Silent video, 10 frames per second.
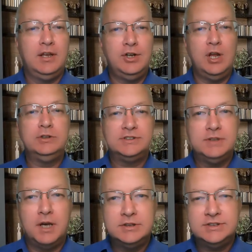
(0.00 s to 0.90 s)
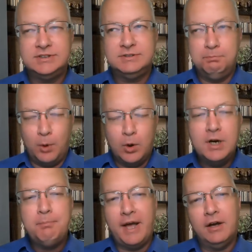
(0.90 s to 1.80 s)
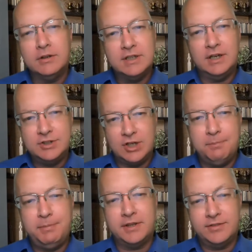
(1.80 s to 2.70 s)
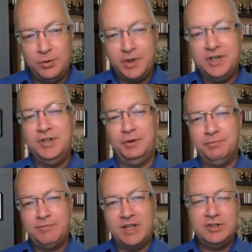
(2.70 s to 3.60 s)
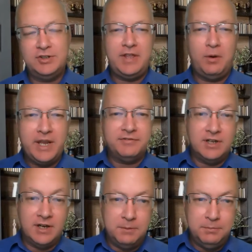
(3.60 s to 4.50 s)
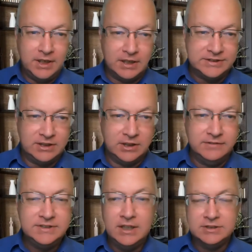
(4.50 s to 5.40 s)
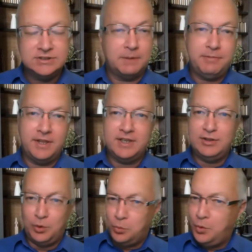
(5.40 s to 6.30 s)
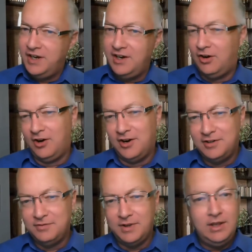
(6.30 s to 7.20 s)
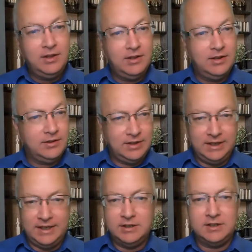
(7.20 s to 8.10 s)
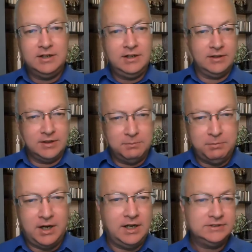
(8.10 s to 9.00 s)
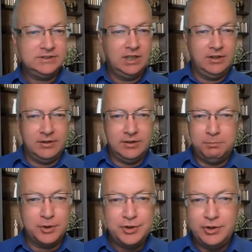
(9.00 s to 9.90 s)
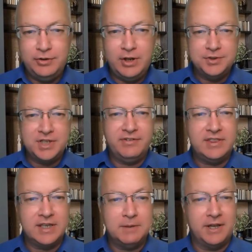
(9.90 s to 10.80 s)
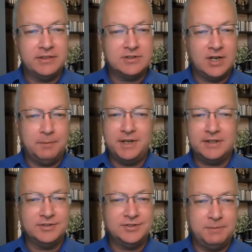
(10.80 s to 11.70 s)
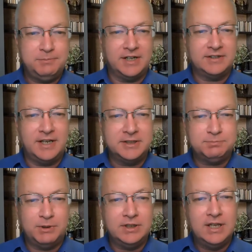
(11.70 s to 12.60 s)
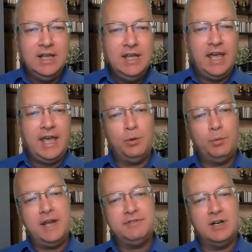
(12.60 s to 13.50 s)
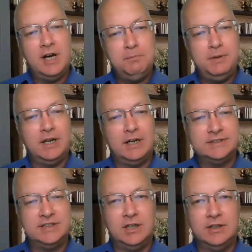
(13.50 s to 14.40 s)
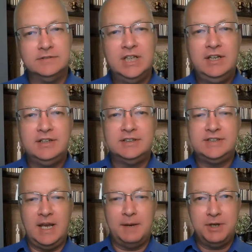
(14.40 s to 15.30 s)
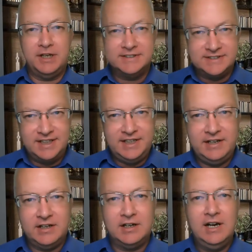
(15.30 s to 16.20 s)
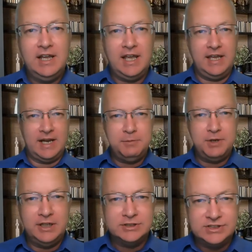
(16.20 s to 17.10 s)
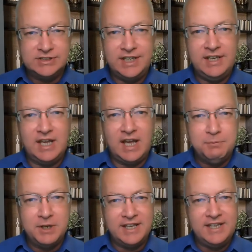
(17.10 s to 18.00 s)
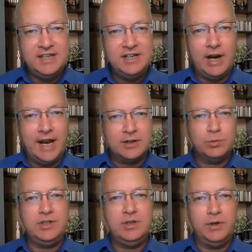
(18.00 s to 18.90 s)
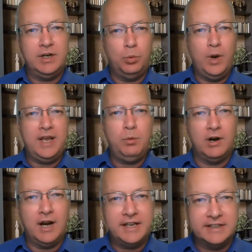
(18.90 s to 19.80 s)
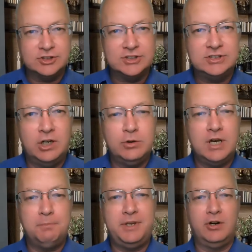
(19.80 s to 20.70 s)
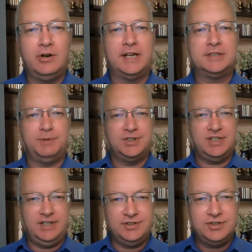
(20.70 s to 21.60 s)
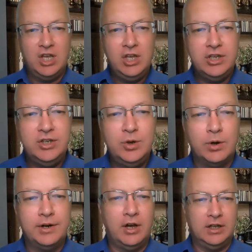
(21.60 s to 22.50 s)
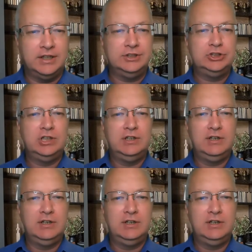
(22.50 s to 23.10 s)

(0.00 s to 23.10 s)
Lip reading: knows more about a topic than we do. And to do that, we have to humble ourselves, stop thinking that we are the leader, the boss, the person who knows everything about the topic, the subject expert. And we have to humble ourselves to say, I'm going to sit here and I'm going to interact with you in a way where I can soak up your expertise, your knowledge.